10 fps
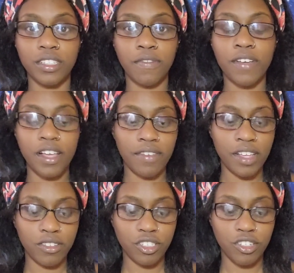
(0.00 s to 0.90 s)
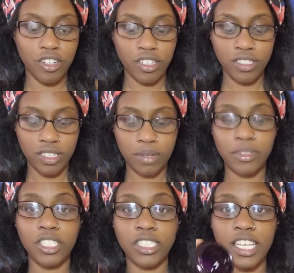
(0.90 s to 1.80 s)
the five ounce jars. And I'm
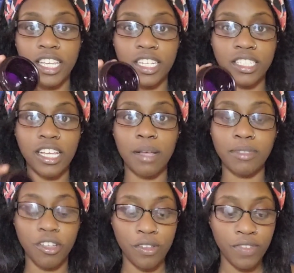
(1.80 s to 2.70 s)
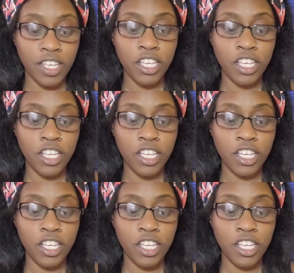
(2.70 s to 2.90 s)
just taking the tops off.